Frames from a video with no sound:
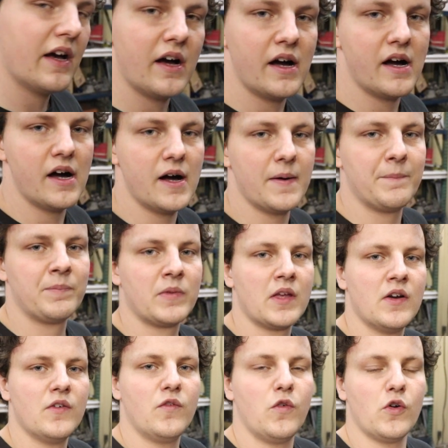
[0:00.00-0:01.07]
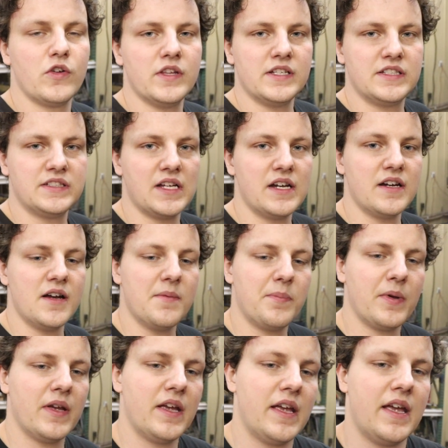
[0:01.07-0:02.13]
um, for this setup
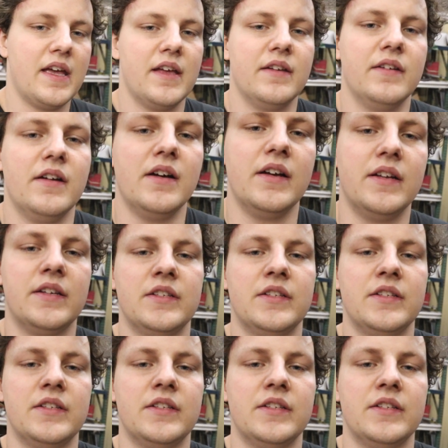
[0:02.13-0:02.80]
and uh,